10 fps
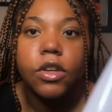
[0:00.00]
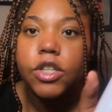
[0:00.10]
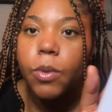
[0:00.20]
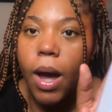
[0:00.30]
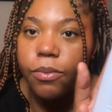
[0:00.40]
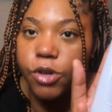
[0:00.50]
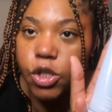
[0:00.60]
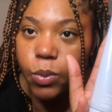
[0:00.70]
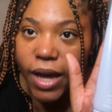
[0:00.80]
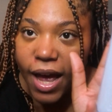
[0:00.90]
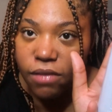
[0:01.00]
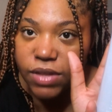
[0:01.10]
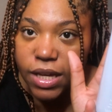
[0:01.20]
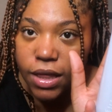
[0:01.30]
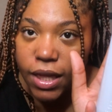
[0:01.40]
So up first, we have
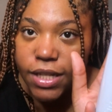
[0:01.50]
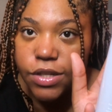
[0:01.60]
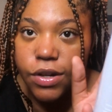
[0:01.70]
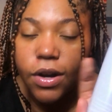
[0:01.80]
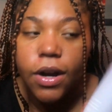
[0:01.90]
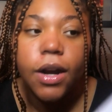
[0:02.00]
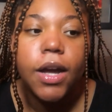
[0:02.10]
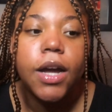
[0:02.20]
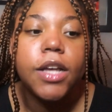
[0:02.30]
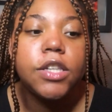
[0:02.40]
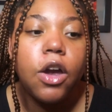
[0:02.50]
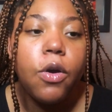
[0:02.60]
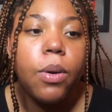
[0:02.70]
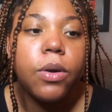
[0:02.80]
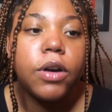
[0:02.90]
the cleanser.
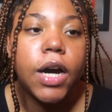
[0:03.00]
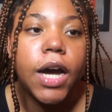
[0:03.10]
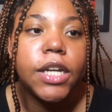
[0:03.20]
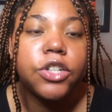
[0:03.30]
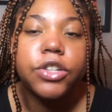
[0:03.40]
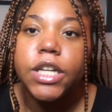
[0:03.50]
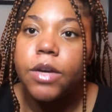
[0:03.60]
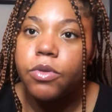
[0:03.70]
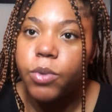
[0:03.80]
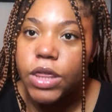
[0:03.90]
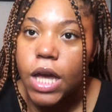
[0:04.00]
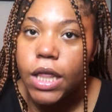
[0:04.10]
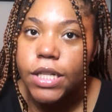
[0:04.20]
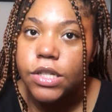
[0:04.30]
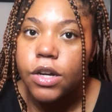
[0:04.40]
So initially with the
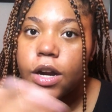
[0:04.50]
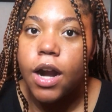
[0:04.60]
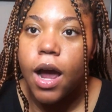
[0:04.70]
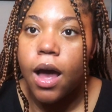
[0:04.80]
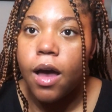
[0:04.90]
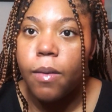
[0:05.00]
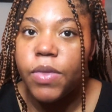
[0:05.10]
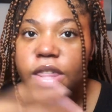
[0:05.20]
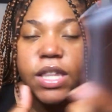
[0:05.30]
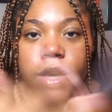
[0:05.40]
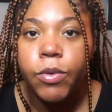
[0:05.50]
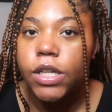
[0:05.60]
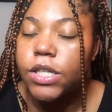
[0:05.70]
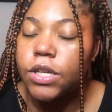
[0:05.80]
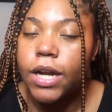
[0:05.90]
cleanser, the thing that
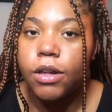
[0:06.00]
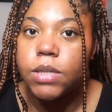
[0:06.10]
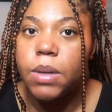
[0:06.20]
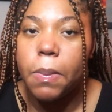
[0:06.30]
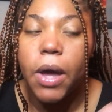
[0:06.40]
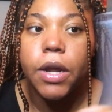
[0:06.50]
really stood out to me about